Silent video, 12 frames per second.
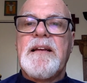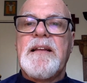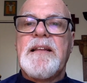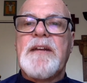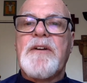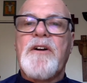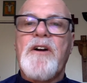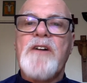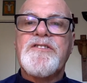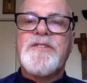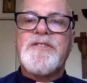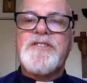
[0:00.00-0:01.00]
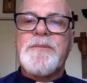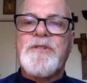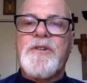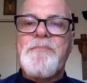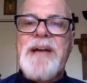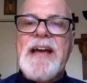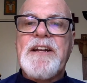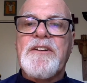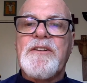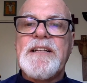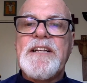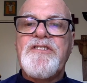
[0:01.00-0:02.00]
There are also some
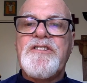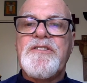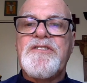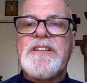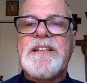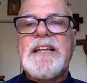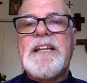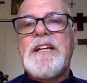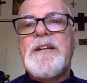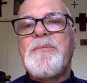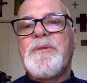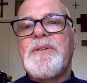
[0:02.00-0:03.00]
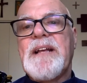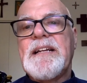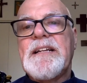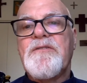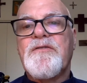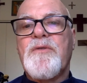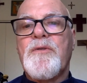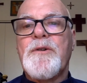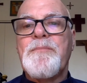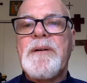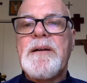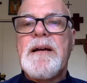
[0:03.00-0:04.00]
grammatical issues in the Hebrew that
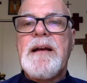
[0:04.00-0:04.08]
inform